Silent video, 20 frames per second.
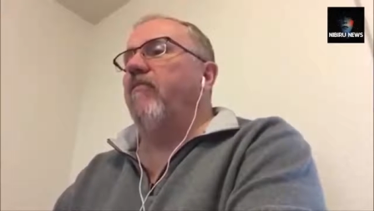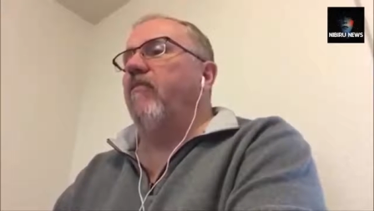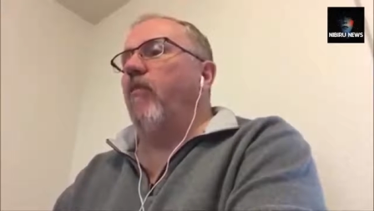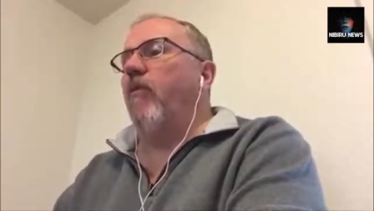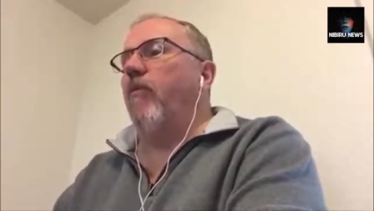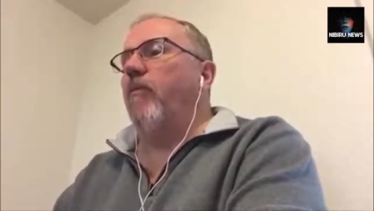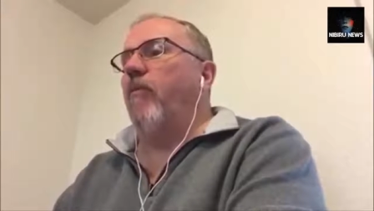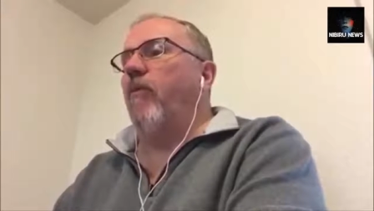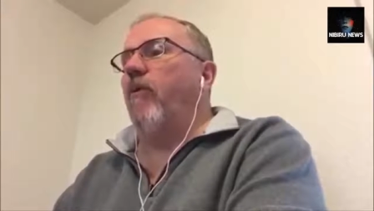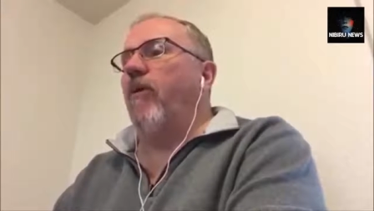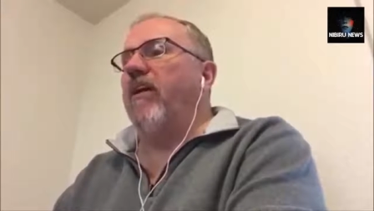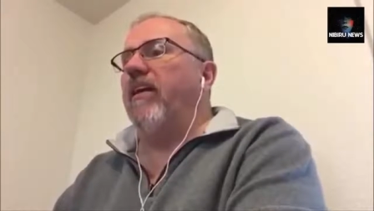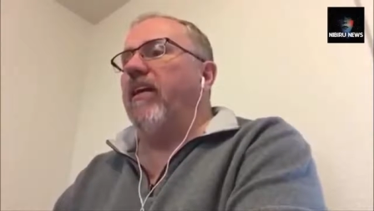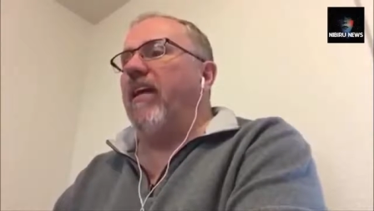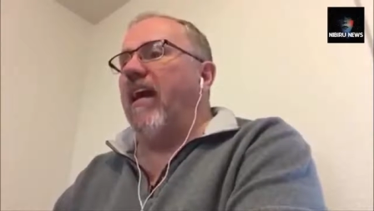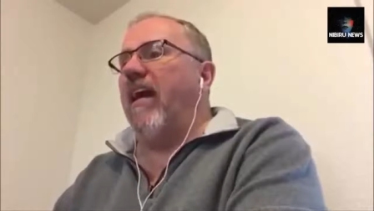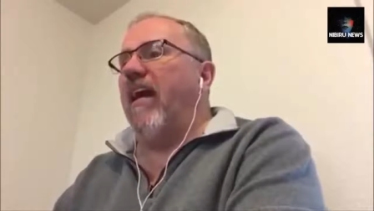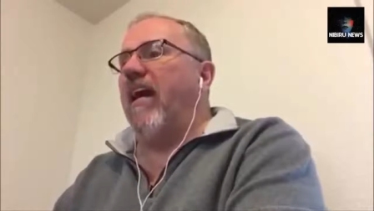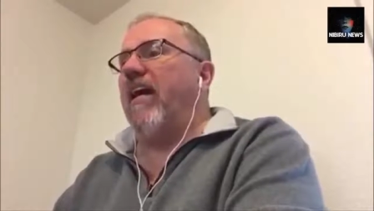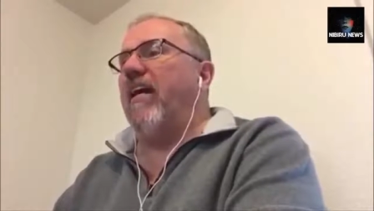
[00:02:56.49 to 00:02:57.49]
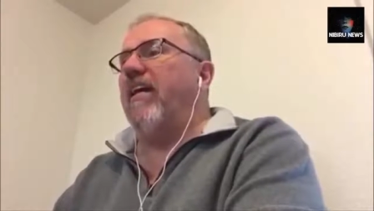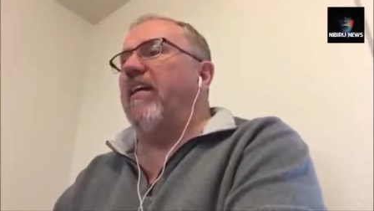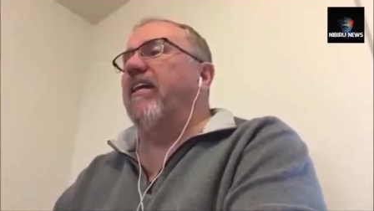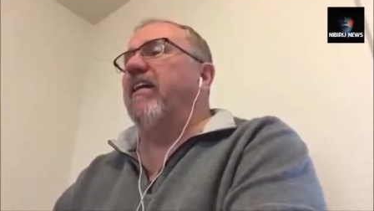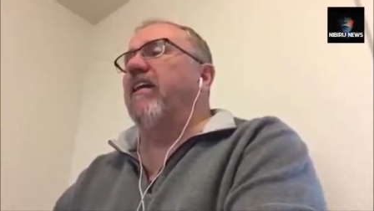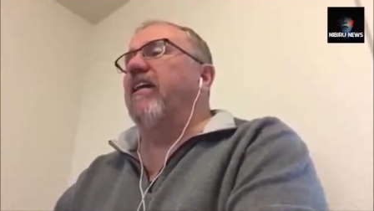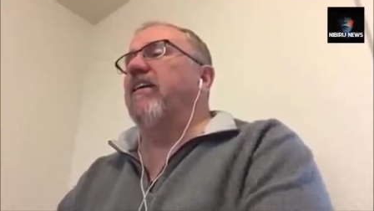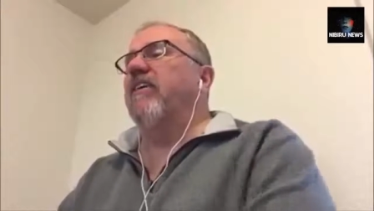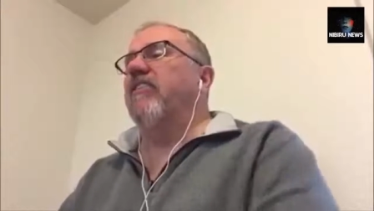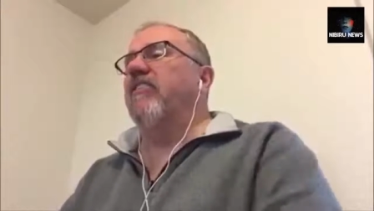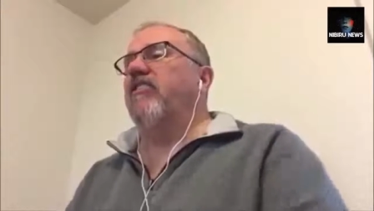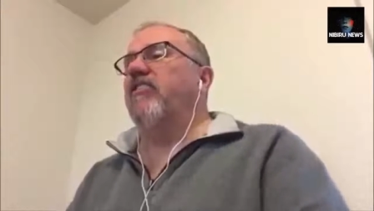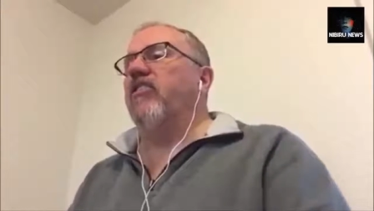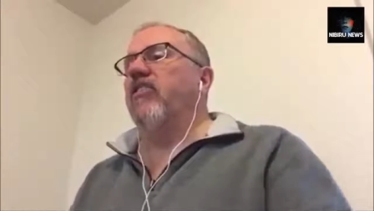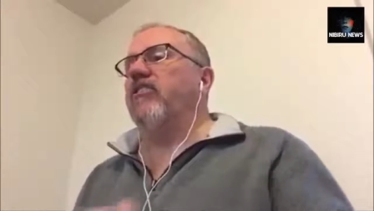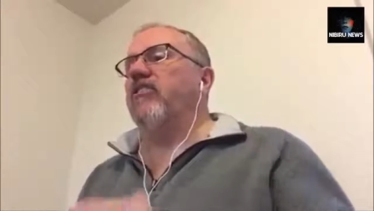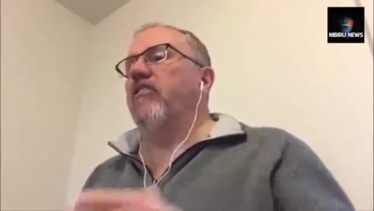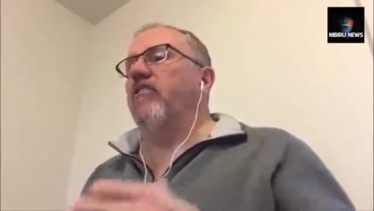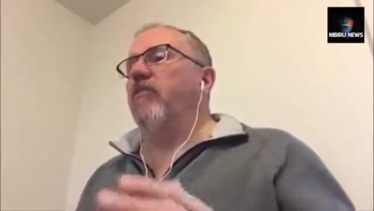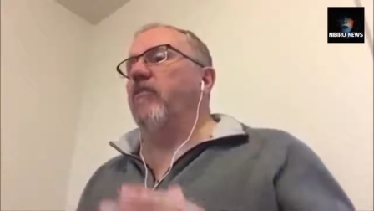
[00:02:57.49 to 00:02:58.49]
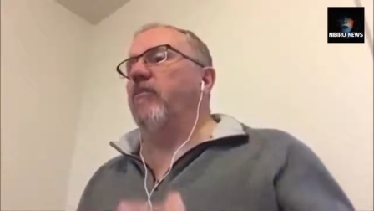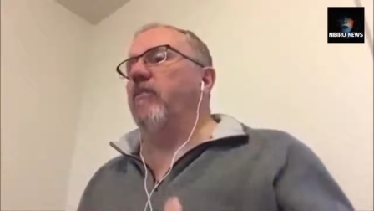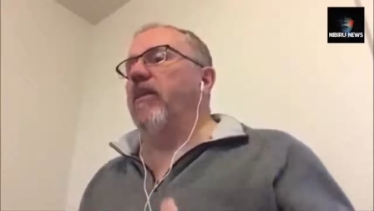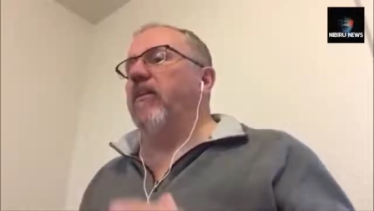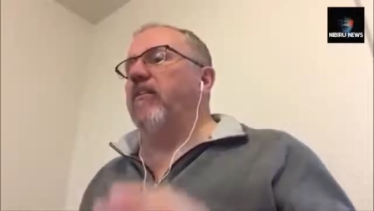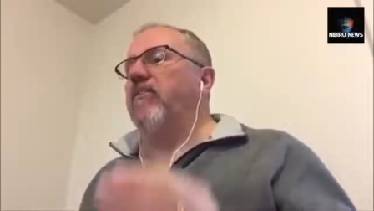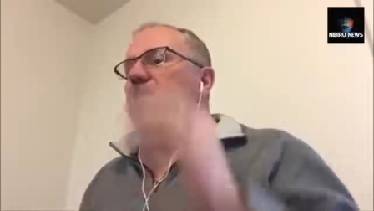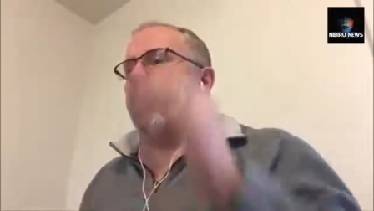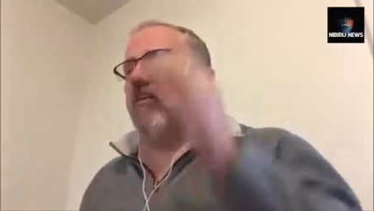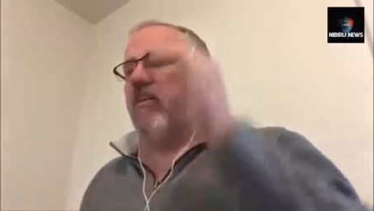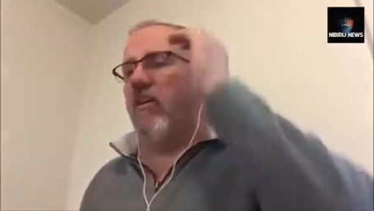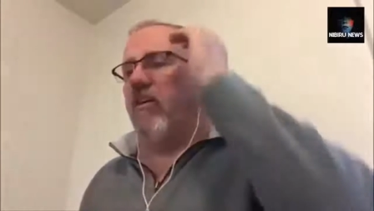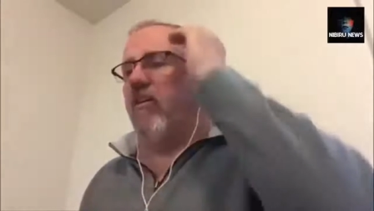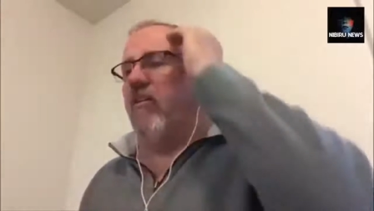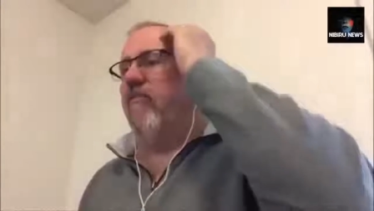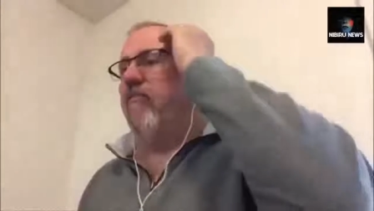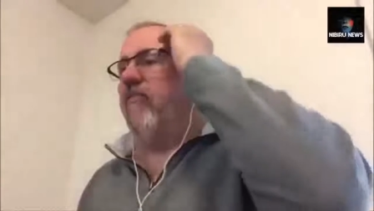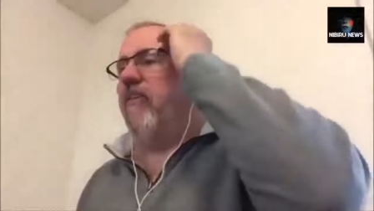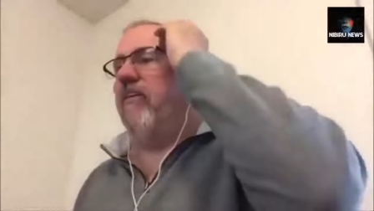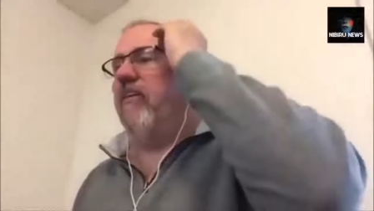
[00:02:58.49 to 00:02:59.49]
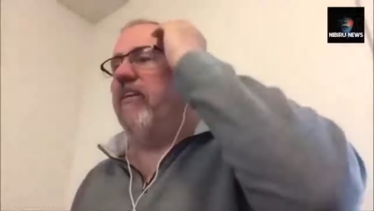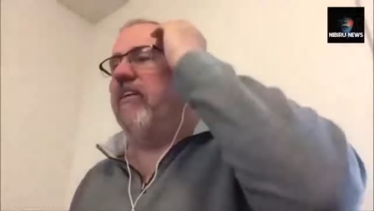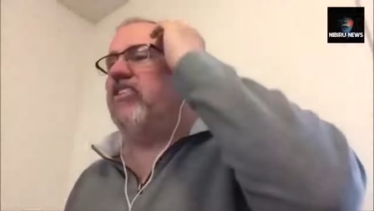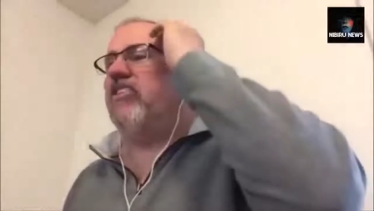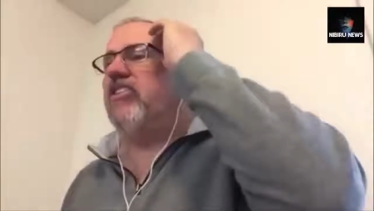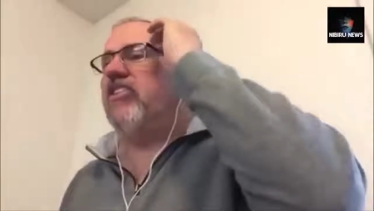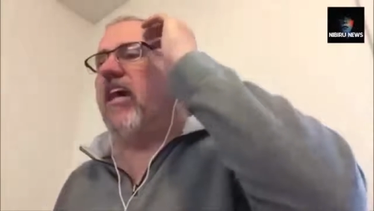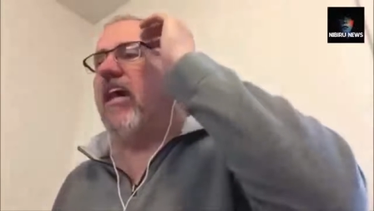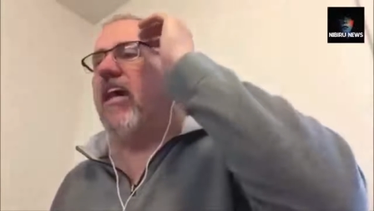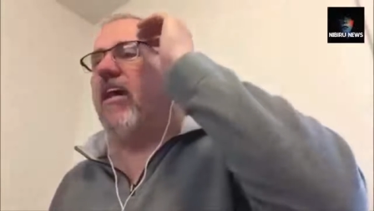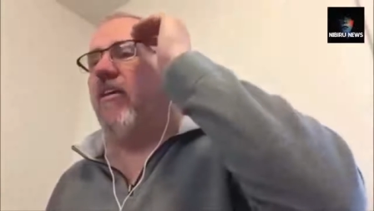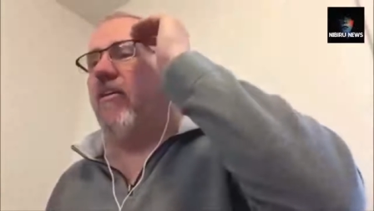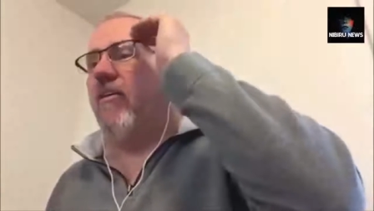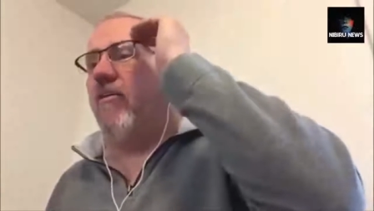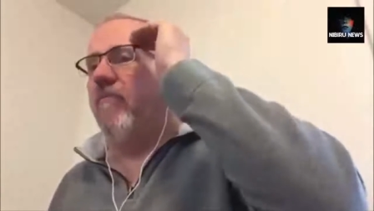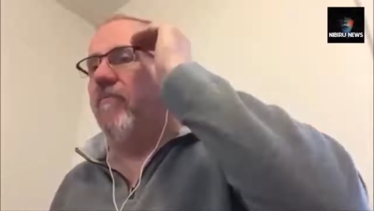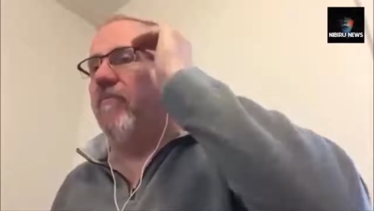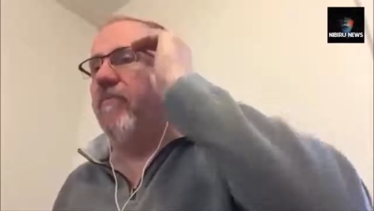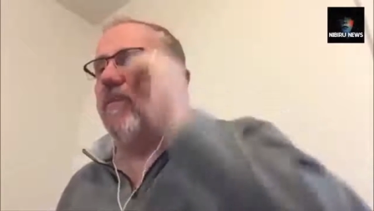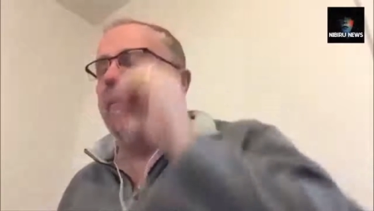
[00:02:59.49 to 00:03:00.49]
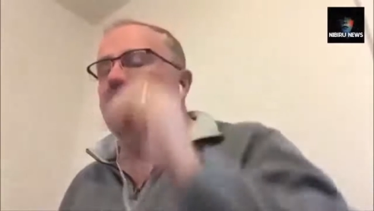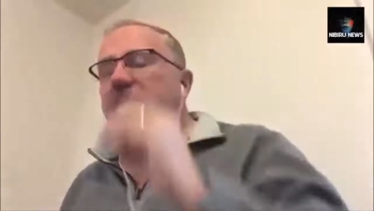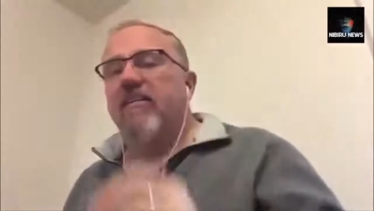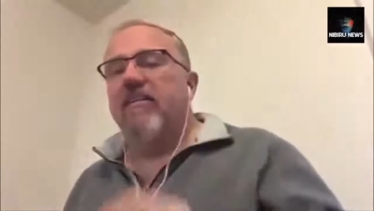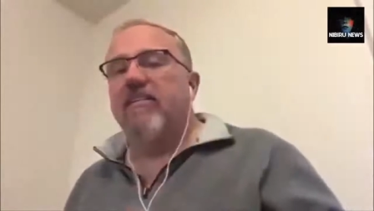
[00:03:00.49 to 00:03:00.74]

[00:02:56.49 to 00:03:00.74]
4.9, just a few minutes ago, very shallow